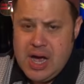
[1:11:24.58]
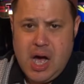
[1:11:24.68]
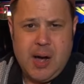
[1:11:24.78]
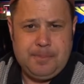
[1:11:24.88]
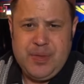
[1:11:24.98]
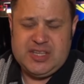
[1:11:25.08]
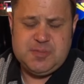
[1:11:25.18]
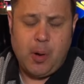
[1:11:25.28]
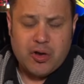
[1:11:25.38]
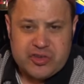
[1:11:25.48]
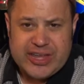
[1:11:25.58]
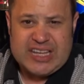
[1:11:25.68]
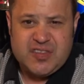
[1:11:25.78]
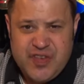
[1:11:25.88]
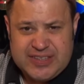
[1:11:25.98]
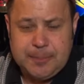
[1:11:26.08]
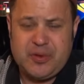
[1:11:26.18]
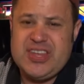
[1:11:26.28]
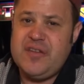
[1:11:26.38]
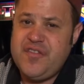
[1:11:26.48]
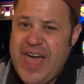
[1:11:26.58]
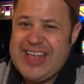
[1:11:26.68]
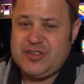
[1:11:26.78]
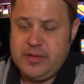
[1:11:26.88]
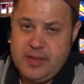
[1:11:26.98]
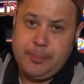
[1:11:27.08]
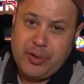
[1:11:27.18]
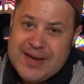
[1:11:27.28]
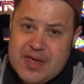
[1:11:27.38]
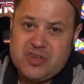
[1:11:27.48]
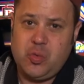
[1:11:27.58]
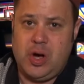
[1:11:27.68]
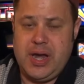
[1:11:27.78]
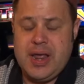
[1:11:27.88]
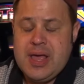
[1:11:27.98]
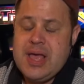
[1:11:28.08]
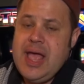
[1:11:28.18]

Um, and supposedly it's 50% faster than the previous one.